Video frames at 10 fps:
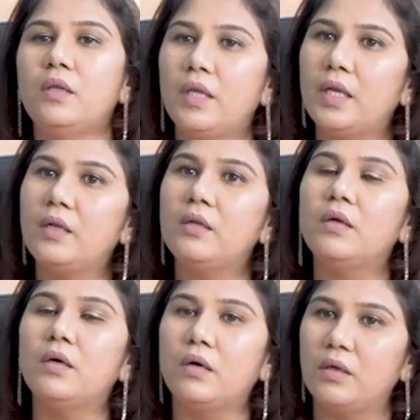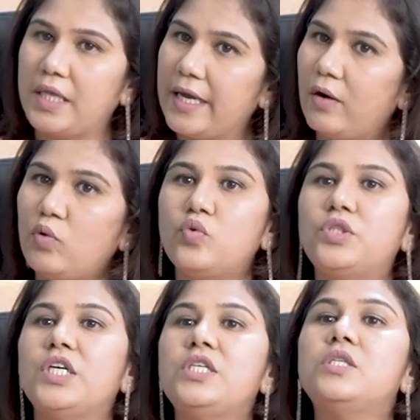Then they have to
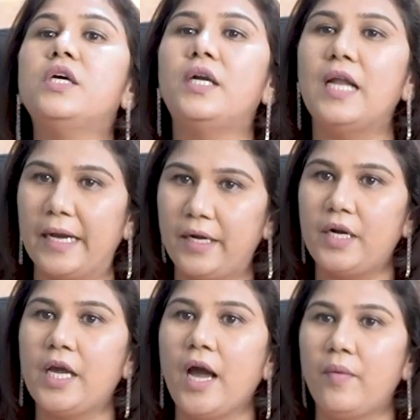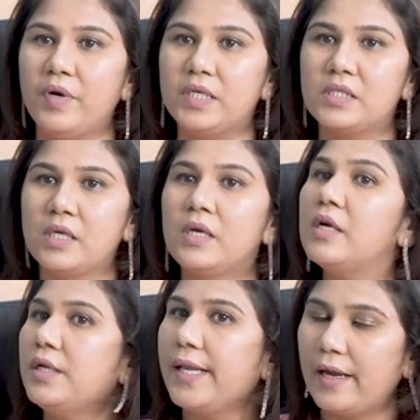change their dietary habits.
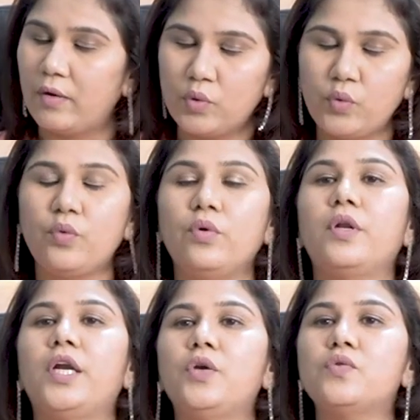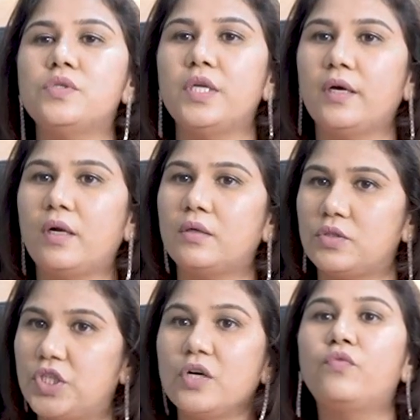They have to reduce their
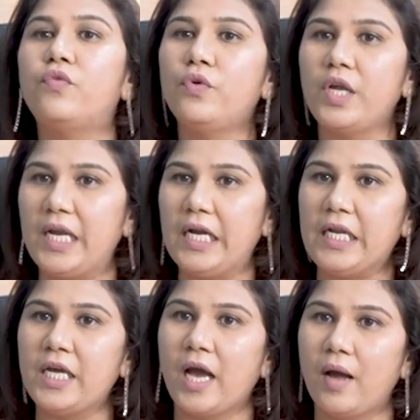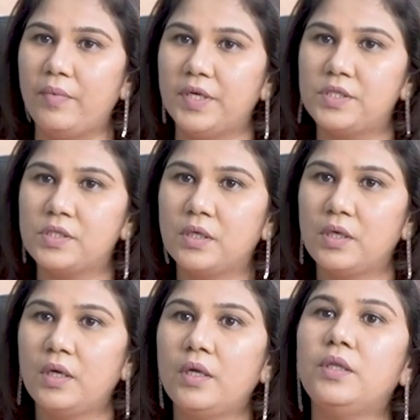junk food eating habits.
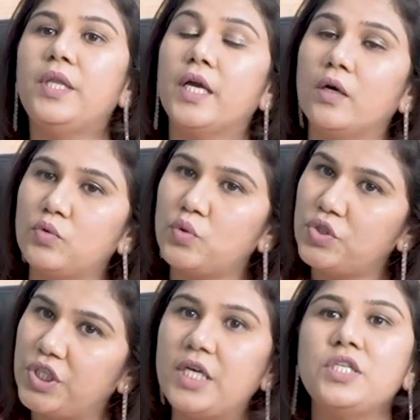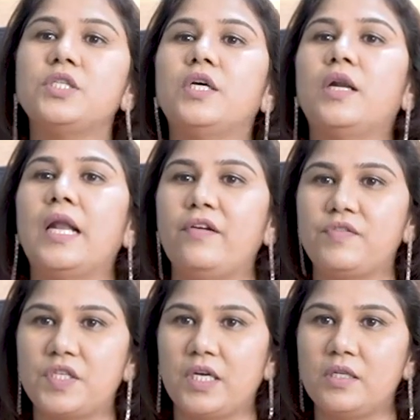They have to change their
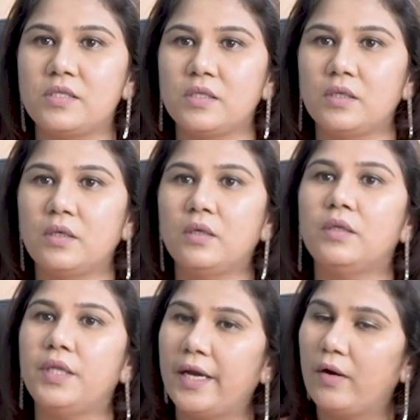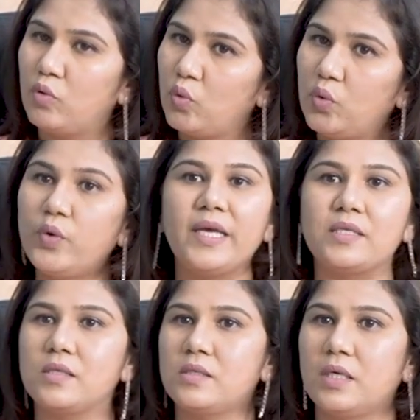lifestyles. They have to do
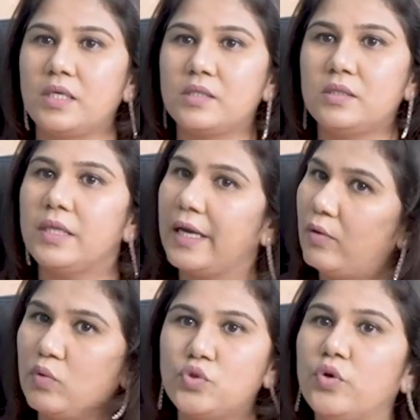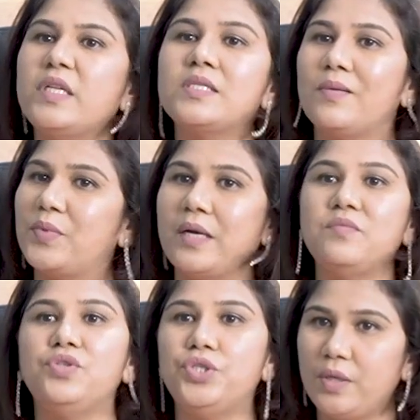exercise. They have to join
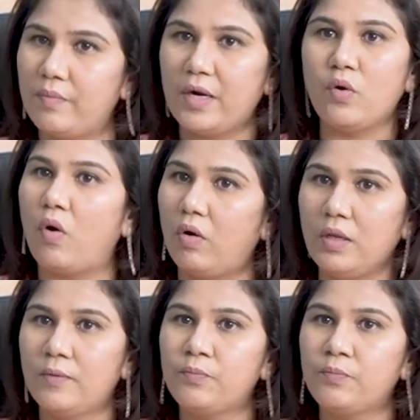sometimes gym and all.